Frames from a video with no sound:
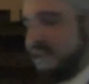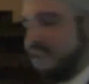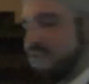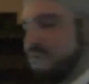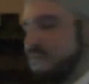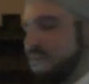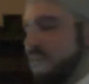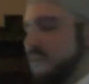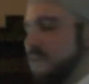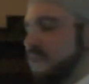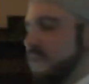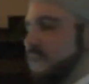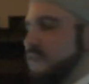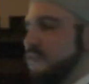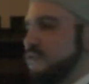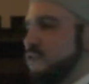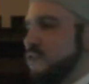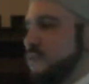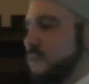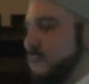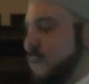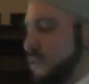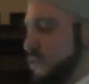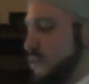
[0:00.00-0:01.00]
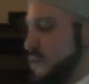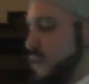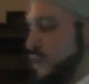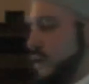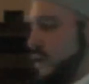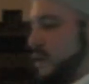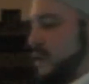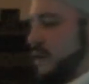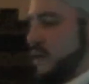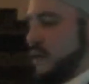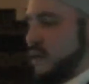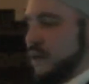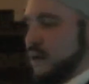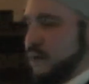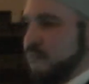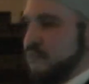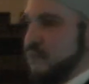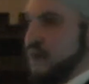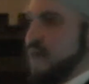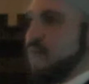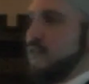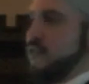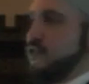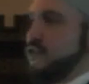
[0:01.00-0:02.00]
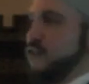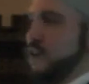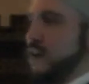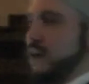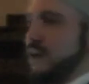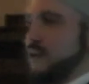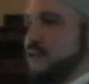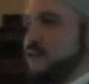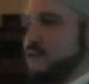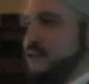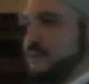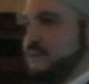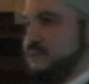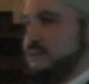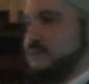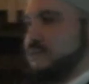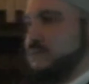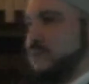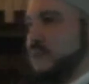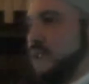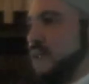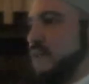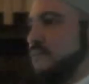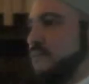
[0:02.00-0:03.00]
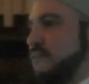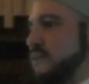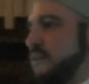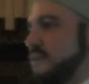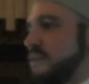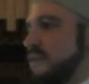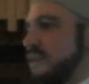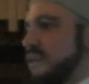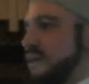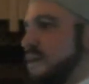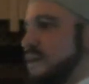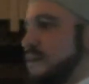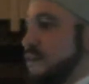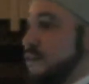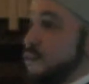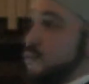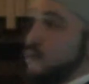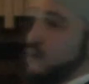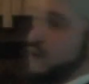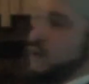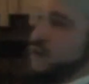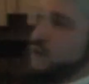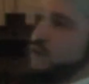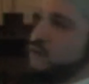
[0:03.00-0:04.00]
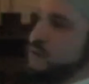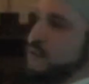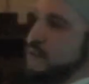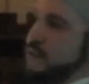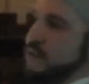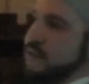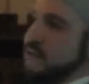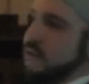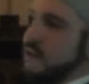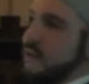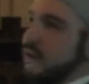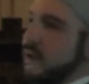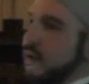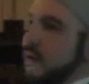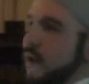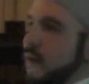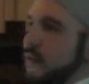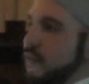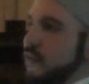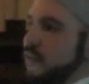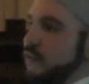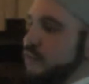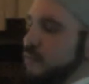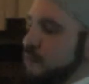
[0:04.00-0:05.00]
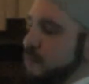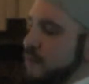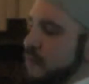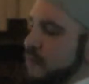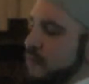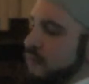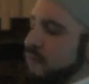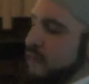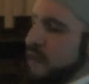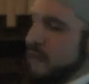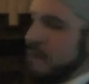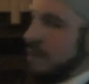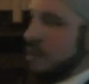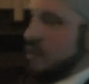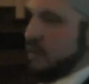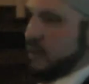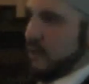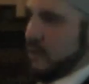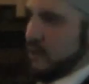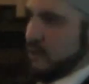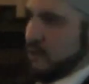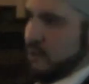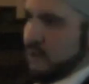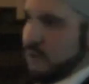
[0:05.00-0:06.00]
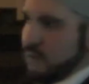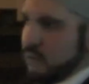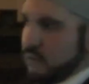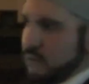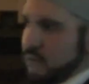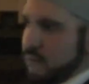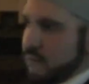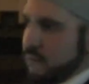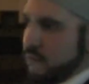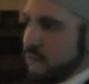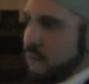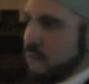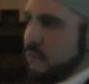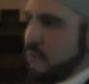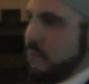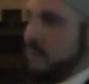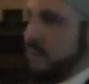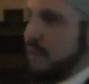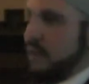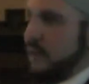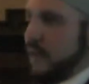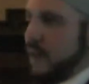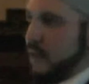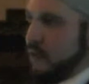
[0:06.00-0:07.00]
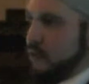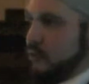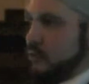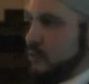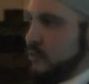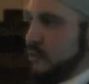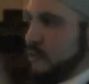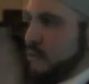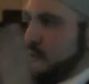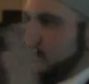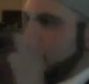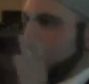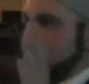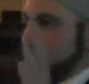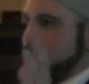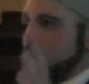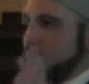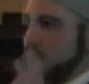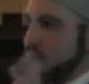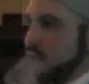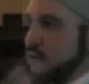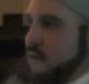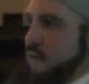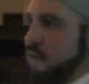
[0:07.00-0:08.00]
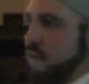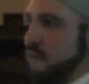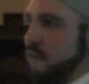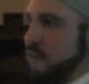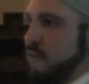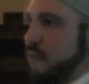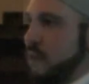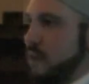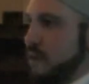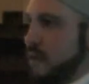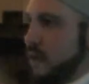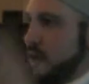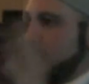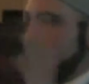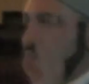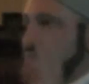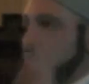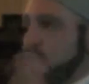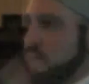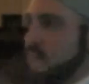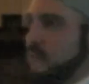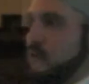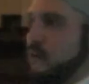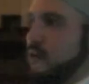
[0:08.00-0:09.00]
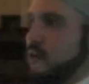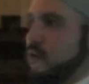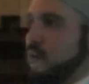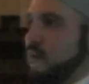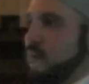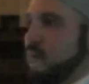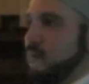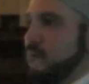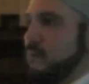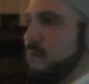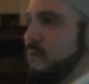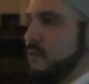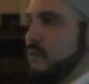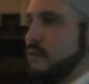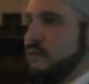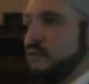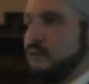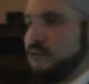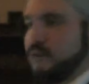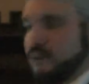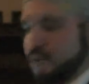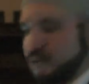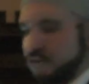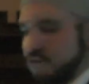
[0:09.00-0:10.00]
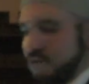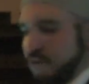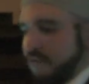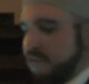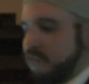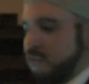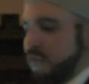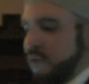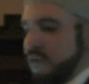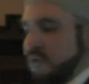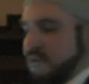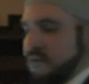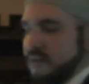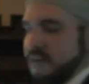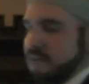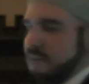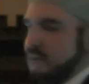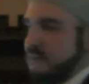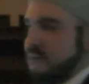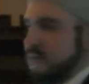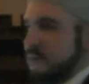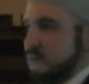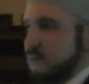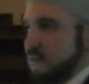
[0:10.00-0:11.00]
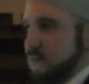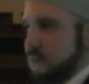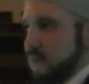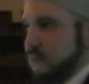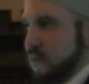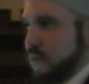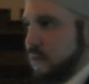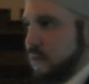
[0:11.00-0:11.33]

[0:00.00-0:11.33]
pleasant TVs and so on, and private jets and whatever. These are all luxuries, and this will be the free market will be allowed to deal with this. You know, free market. You know, according to your strengths, weaknesses, business